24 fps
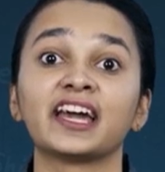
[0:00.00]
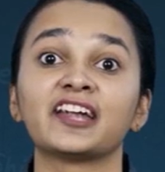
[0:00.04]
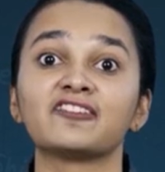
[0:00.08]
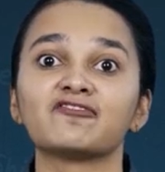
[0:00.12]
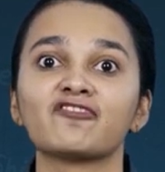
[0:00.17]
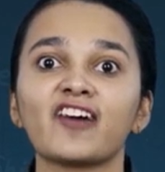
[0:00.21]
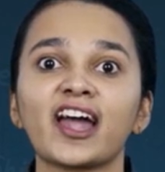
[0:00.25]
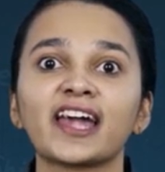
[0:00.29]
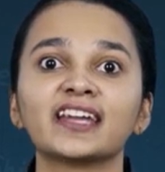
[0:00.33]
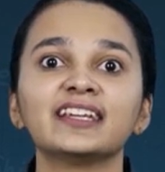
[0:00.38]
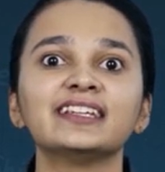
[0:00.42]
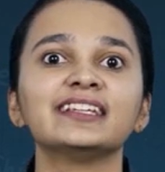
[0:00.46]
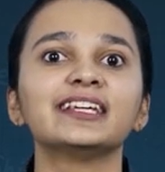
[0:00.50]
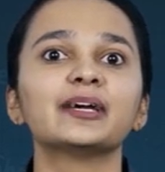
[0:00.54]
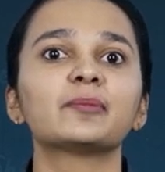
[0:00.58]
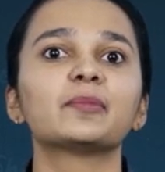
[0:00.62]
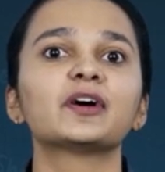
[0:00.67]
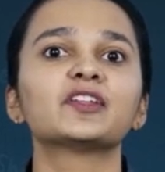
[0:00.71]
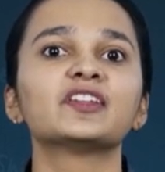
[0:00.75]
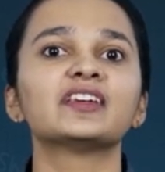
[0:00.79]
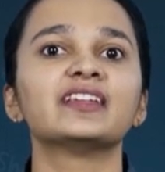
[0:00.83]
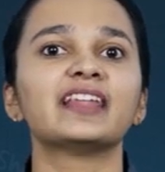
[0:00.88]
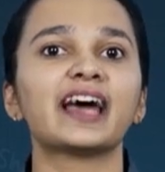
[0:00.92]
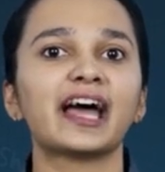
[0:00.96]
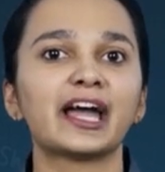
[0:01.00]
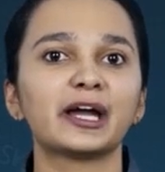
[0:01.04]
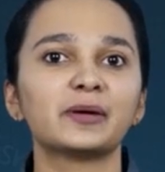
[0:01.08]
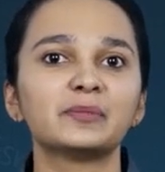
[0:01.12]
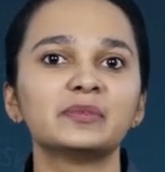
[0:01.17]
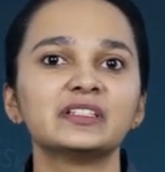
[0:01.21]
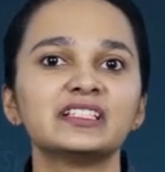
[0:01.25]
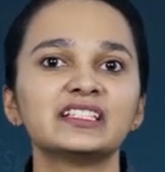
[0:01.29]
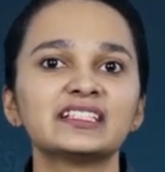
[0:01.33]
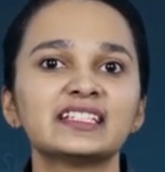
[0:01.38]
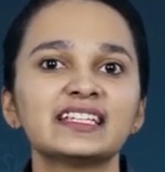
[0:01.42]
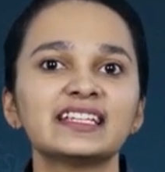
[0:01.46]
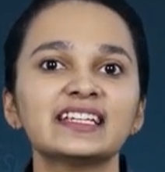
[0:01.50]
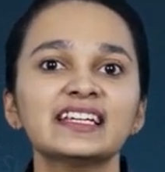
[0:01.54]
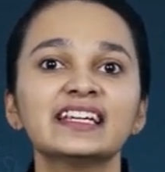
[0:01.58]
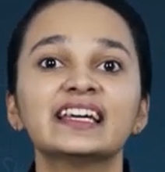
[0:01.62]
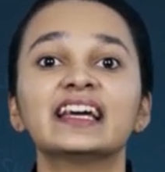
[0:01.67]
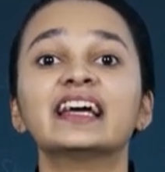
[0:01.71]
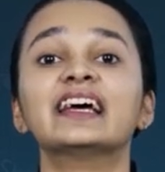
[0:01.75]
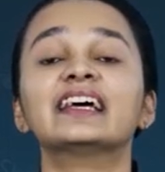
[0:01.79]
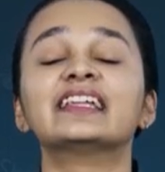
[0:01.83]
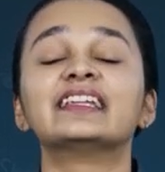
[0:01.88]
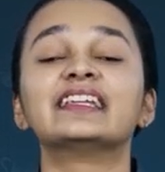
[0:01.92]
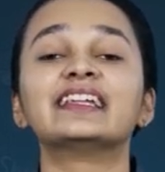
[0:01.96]
And finally about the liability,
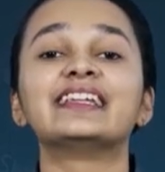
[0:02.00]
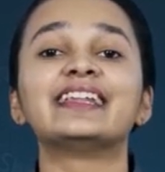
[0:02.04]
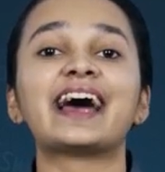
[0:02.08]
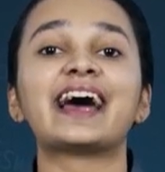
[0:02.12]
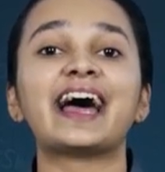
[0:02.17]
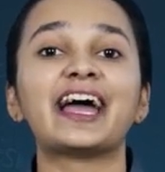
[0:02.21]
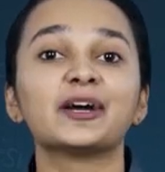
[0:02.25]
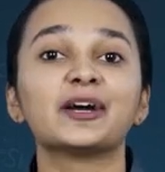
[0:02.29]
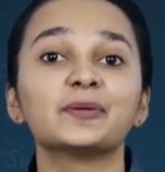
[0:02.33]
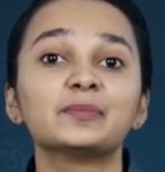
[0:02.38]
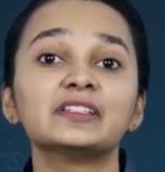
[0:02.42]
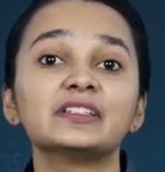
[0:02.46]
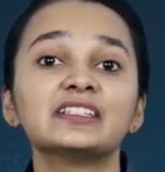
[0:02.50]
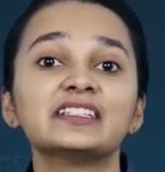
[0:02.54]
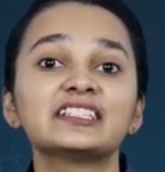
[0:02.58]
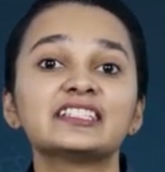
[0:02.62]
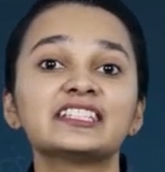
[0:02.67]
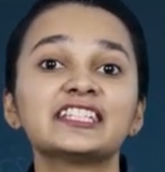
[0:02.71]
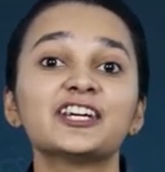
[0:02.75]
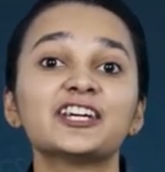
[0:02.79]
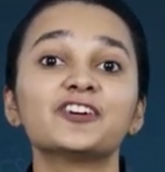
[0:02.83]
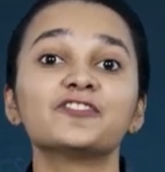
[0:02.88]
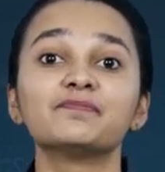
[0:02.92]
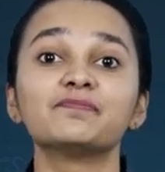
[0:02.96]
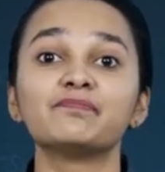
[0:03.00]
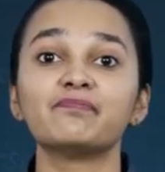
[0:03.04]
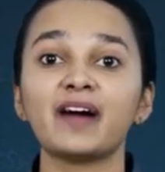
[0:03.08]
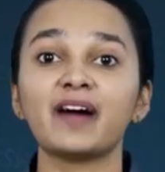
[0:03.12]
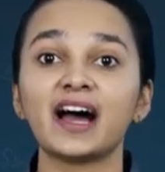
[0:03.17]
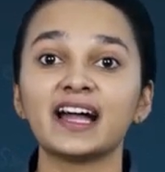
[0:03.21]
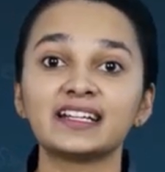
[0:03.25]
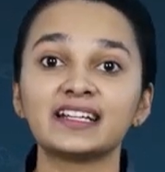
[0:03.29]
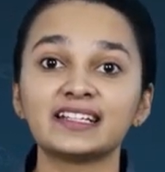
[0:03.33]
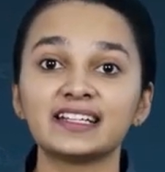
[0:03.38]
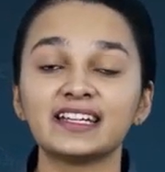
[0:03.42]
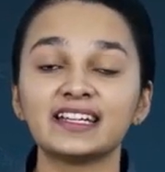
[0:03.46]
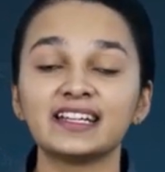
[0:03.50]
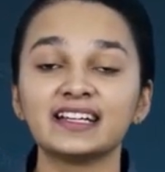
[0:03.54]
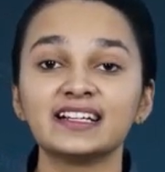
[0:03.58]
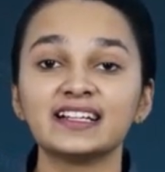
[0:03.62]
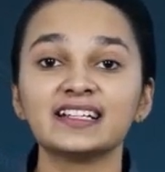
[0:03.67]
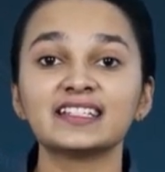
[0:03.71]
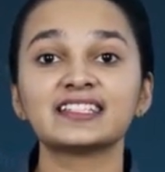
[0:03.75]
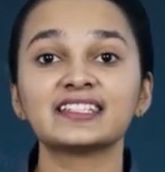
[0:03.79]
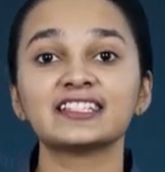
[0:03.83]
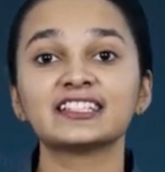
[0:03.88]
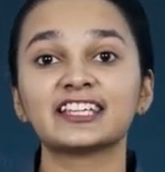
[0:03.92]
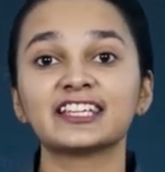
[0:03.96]
the liability of
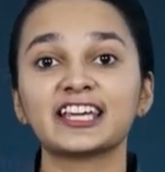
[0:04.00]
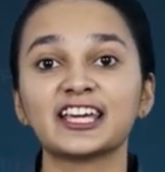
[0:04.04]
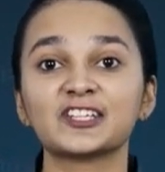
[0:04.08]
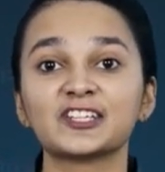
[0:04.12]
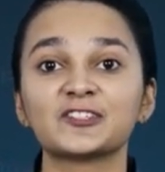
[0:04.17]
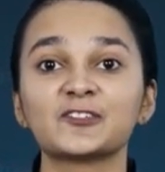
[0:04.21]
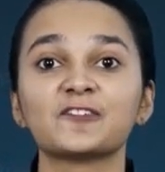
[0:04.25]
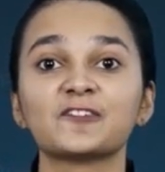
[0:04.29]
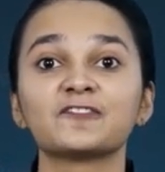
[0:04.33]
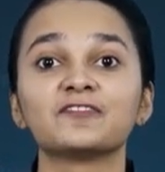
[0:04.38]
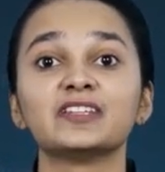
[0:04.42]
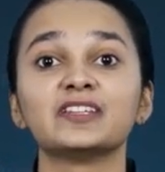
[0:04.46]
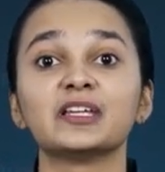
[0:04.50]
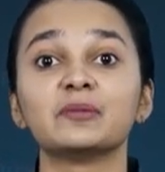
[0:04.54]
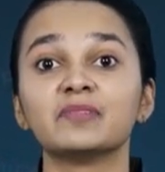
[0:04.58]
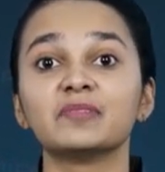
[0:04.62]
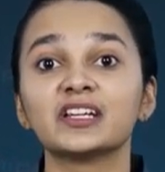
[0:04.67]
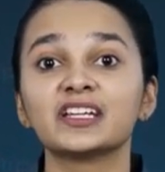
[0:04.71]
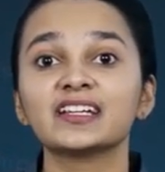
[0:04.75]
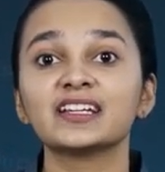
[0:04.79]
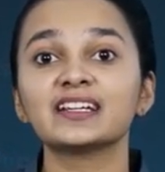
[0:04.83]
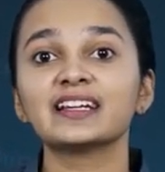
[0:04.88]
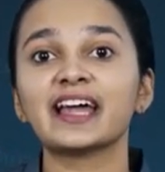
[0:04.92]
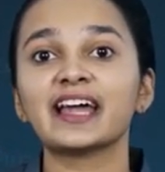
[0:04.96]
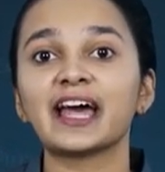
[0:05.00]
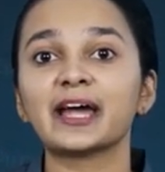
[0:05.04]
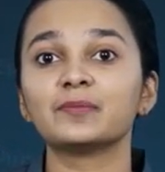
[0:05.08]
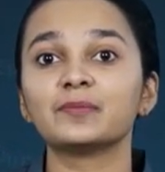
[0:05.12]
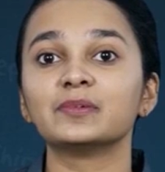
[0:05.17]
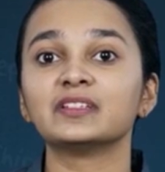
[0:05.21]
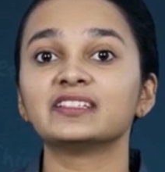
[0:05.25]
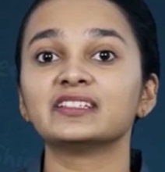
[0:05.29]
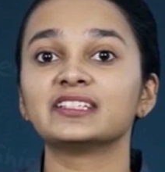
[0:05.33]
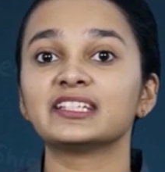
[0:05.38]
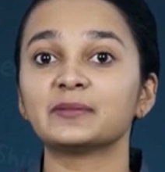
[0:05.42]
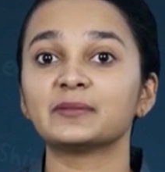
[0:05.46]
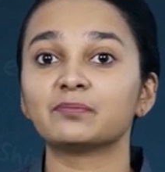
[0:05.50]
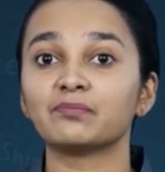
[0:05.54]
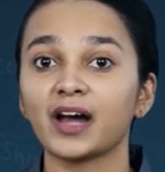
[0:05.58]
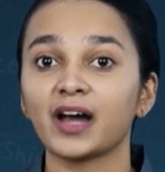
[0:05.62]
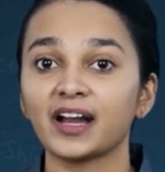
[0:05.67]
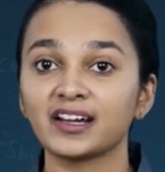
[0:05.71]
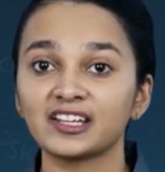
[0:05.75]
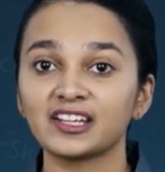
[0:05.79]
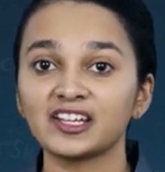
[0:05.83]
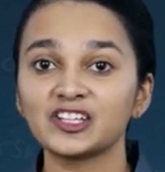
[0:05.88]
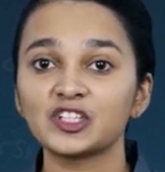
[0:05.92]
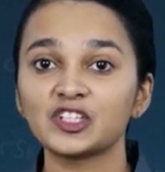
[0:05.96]
partners in case of limited liability
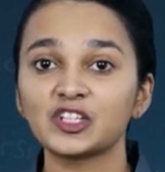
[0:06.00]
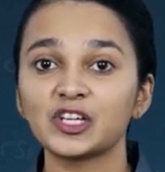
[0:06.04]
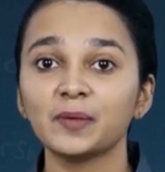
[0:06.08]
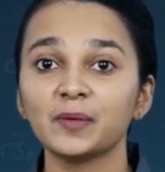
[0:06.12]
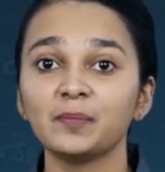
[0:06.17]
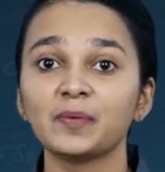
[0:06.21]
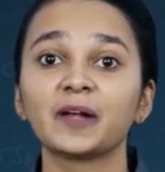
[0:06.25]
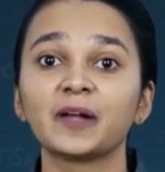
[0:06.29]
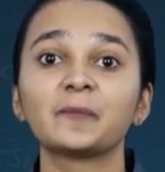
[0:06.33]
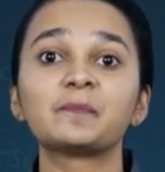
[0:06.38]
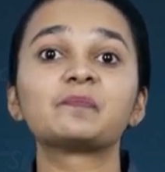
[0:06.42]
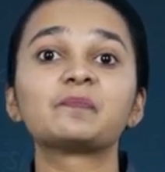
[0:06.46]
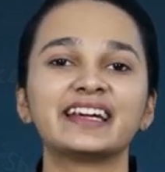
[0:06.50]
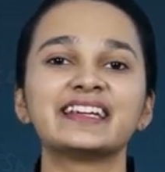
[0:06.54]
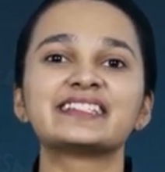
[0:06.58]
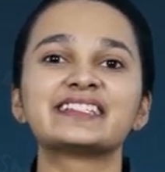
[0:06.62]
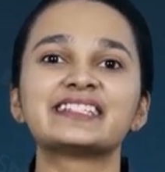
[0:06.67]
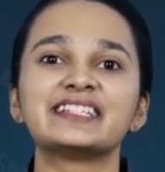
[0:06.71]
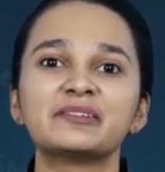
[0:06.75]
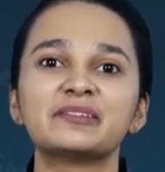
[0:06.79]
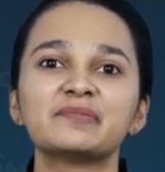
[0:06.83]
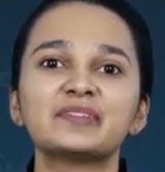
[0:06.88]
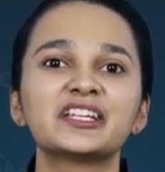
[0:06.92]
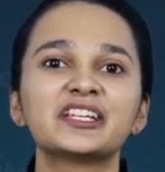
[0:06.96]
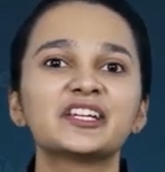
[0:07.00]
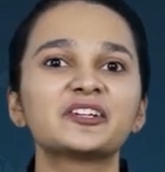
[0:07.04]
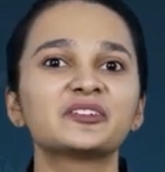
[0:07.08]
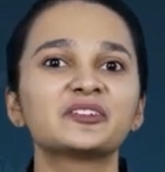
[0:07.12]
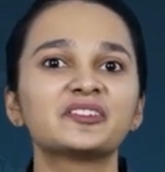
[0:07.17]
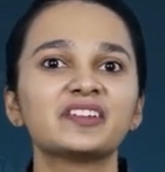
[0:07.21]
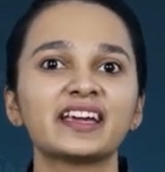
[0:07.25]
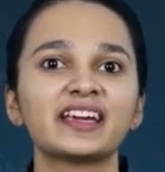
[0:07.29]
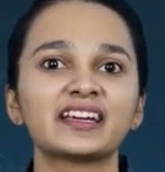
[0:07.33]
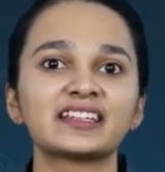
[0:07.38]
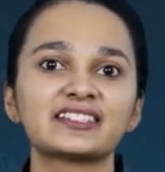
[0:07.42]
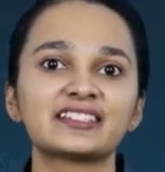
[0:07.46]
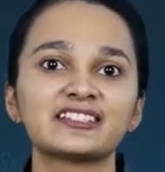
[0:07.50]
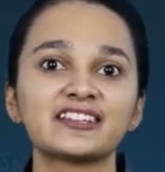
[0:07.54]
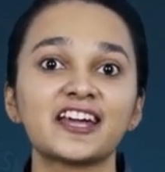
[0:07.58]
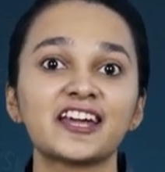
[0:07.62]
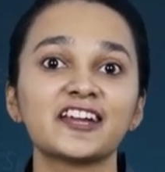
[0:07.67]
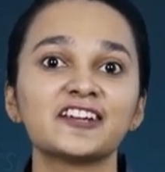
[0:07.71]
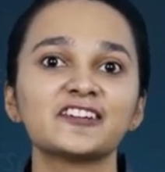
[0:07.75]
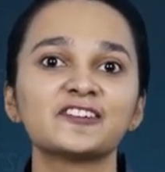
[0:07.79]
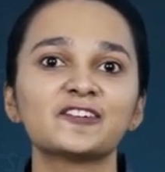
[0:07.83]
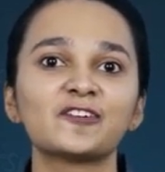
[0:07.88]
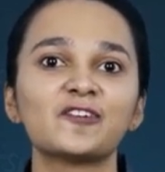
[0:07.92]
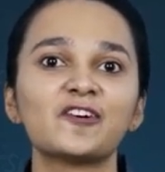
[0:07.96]
partnership is limited to the
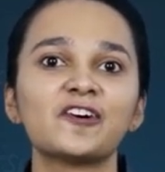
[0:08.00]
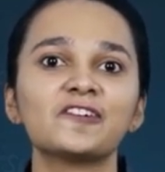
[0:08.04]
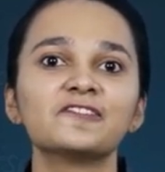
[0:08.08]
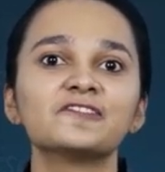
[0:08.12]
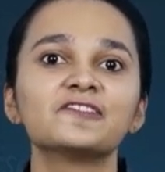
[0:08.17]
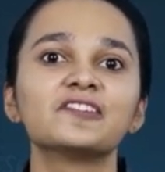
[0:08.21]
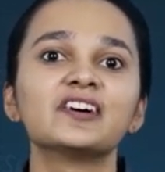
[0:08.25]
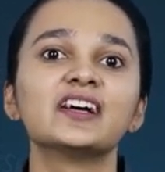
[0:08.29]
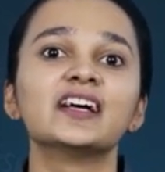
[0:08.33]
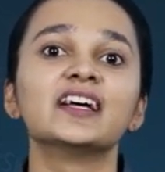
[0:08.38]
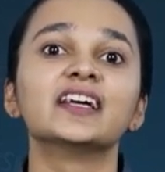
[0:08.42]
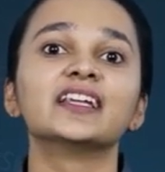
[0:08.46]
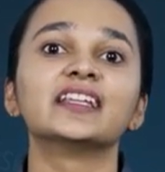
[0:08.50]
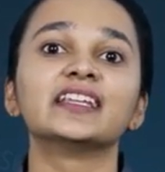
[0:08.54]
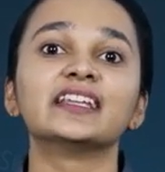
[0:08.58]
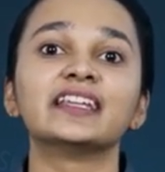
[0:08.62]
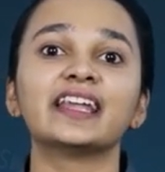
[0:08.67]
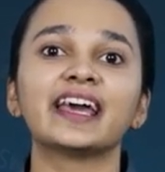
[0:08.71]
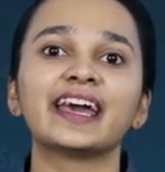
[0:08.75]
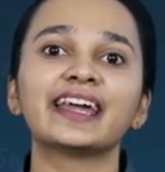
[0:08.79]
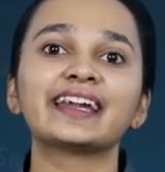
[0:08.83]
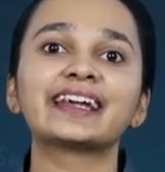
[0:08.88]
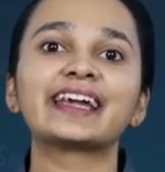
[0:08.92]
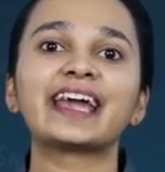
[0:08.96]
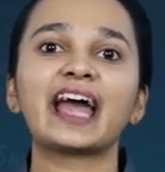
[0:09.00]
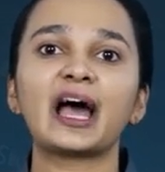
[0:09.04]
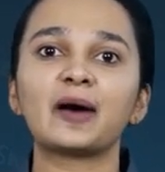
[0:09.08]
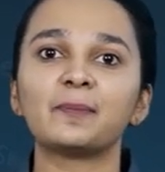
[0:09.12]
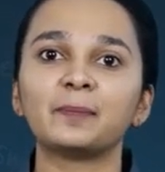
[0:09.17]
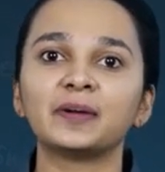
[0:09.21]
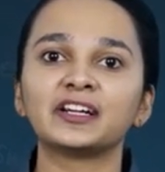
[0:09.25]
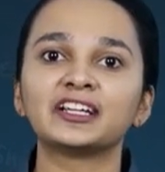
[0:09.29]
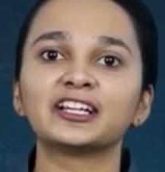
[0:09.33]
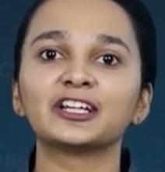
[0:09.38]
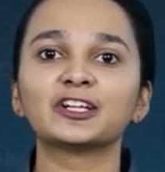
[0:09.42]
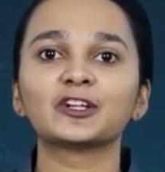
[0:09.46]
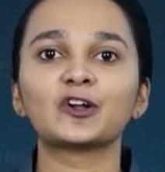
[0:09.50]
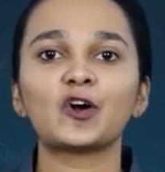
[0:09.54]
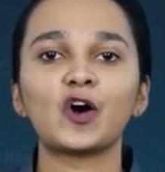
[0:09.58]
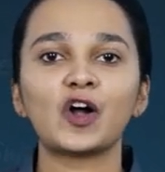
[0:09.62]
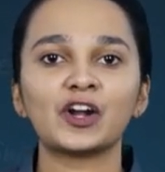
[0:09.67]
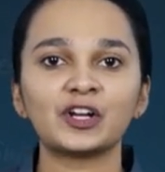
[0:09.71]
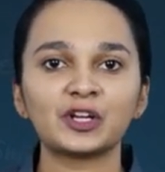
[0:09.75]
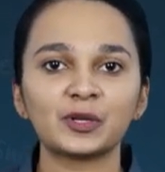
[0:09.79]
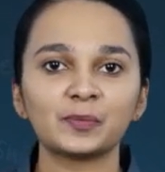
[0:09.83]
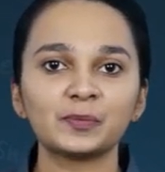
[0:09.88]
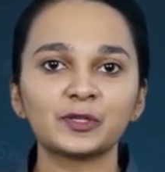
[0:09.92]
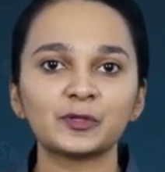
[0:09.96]
extent of their capital
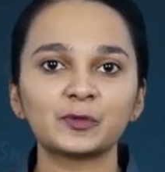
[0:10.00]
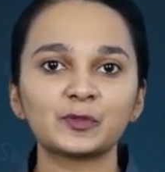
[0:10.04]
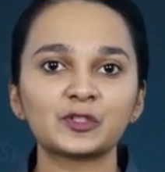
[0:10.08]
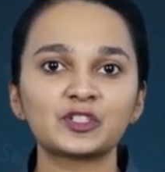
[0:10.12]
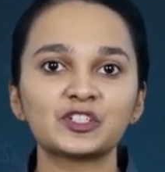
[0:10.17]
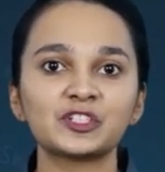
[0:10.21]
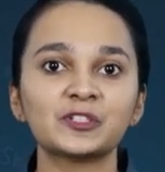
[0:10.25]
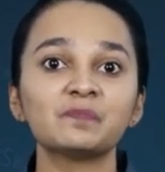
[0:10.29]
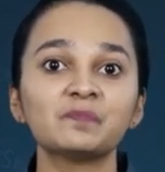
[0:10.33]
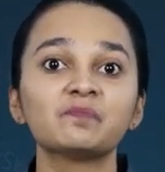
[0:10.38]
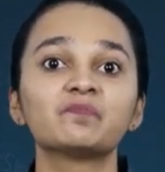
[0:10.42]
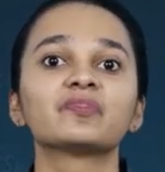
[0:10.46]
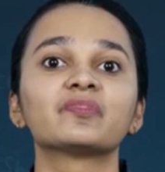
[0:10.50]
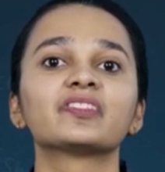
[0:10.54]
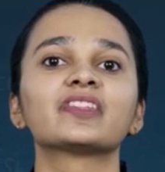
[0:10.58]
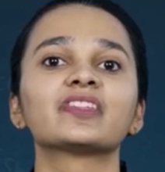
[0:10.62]
contribution